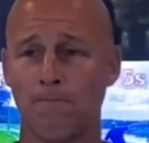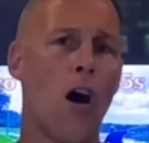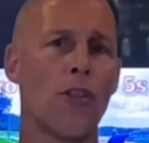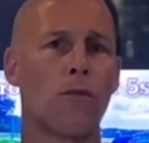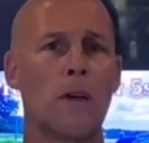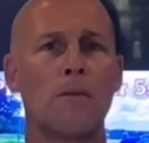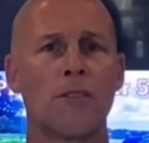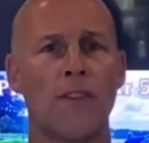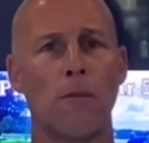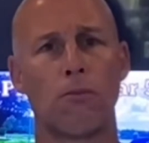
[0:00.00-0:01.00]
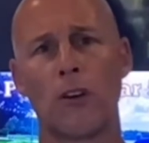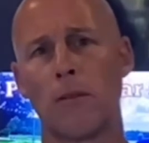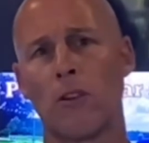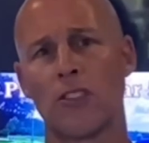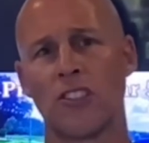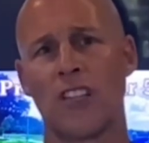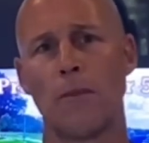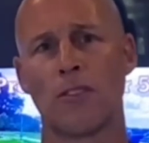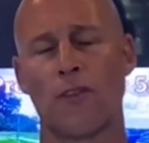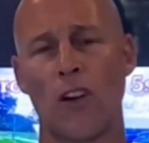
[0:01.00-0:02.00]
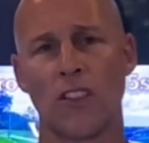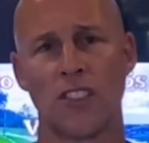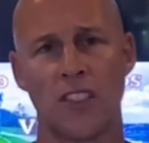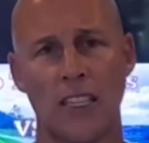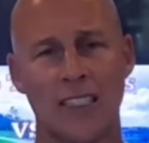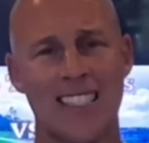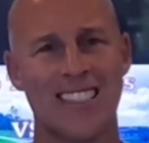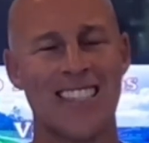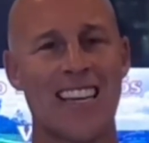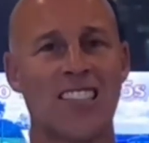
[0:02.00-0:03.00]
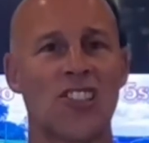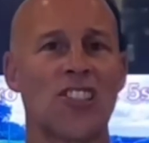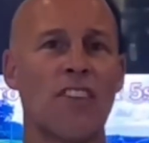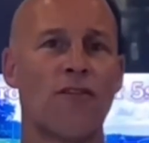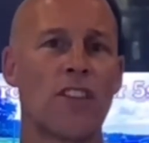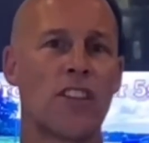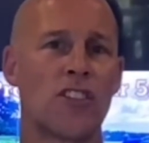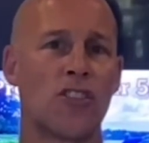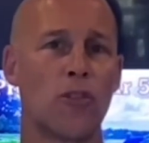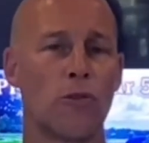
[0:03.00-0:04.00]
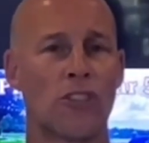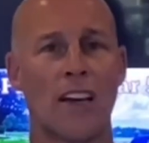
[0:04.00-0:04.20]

All the rims felt pretty much the same as far as thickness, except for the Zeus.